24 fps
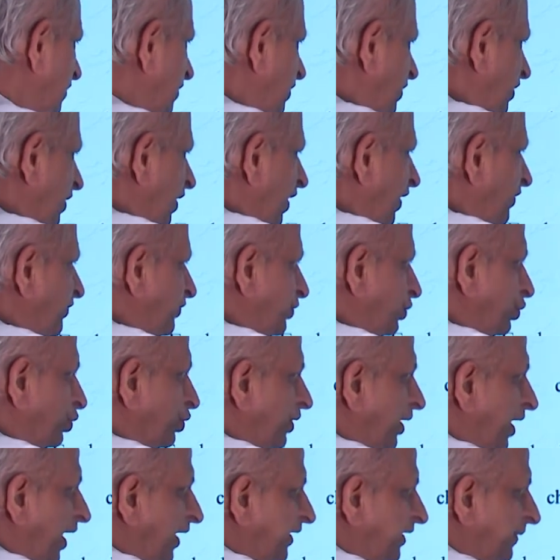Each
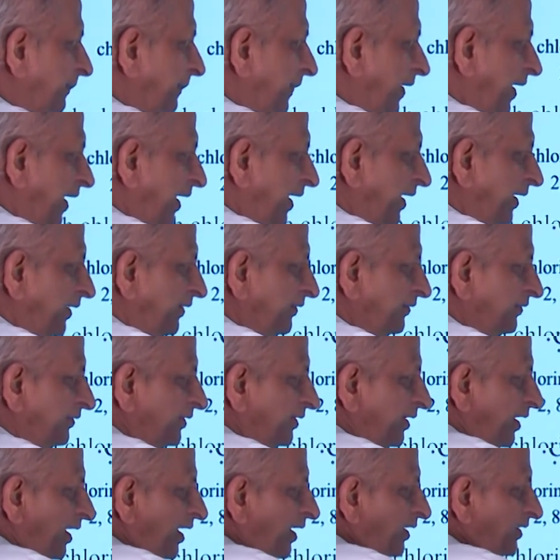chlorine atom has
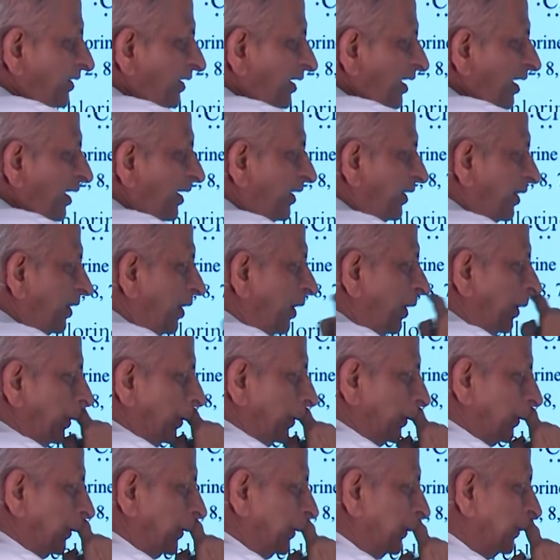8
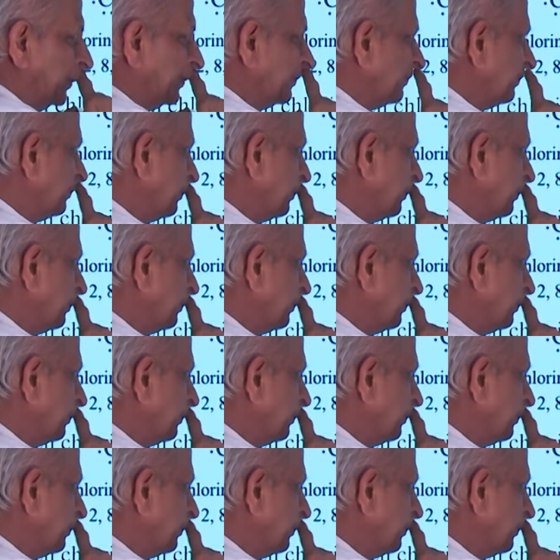electrons.